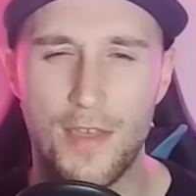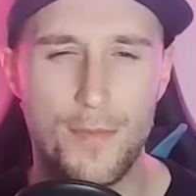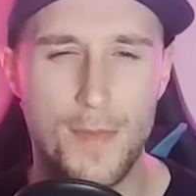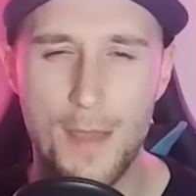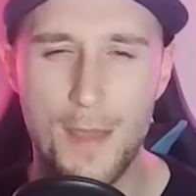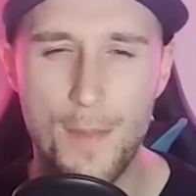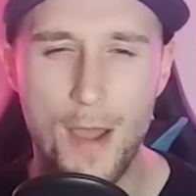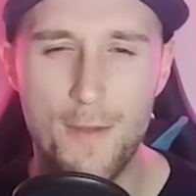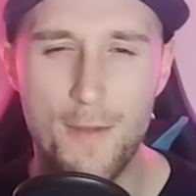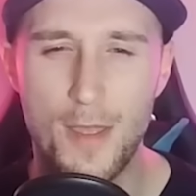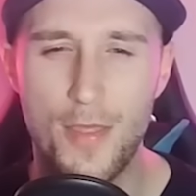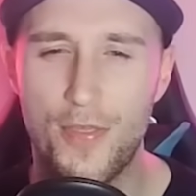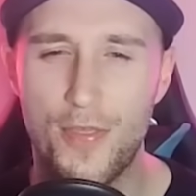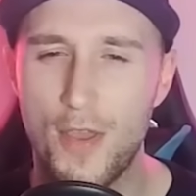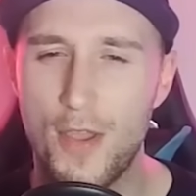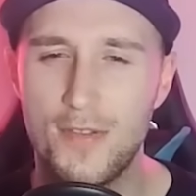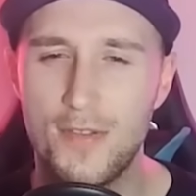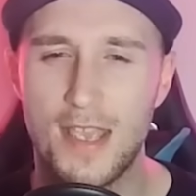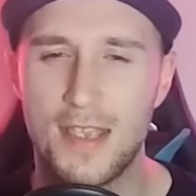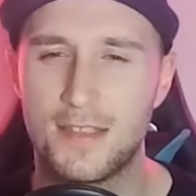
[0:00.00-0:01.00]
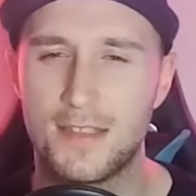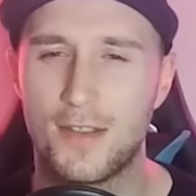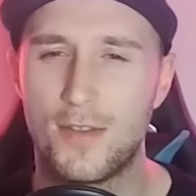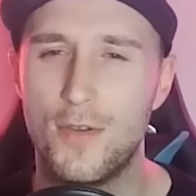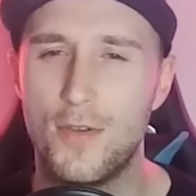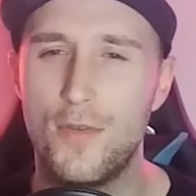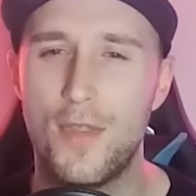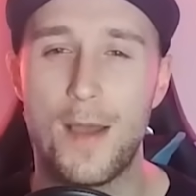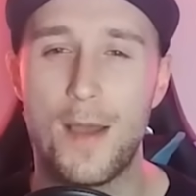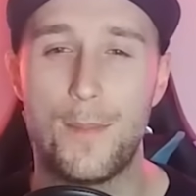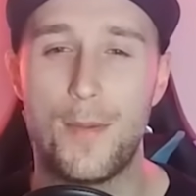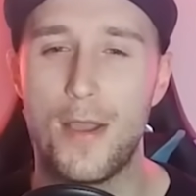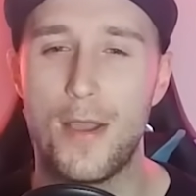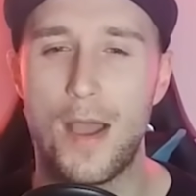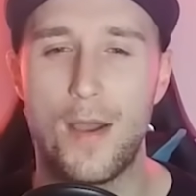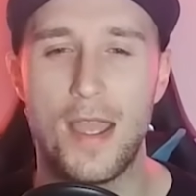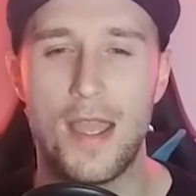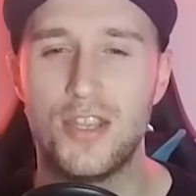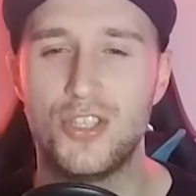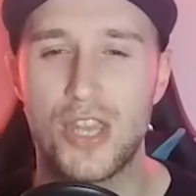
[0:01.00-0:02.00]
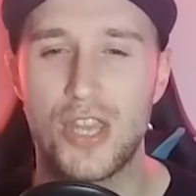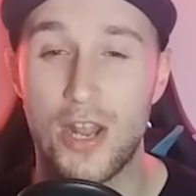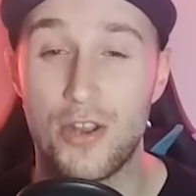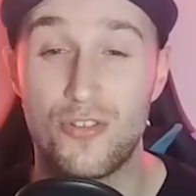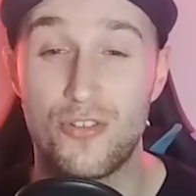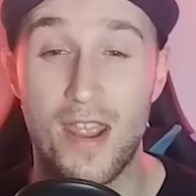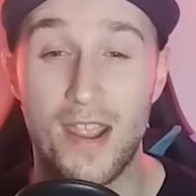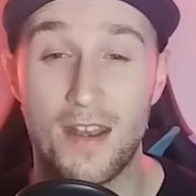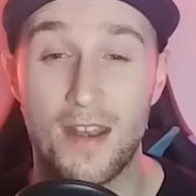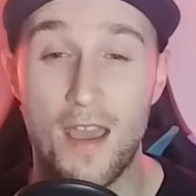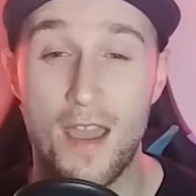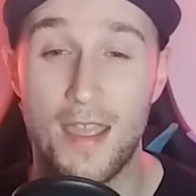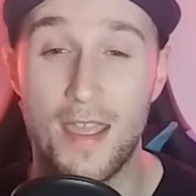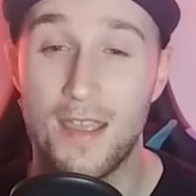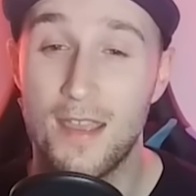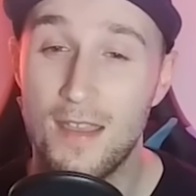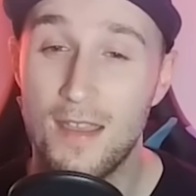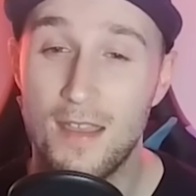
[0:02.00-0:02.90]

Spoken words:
It might have been Tho Tactical that put out a Shadow Dragonite,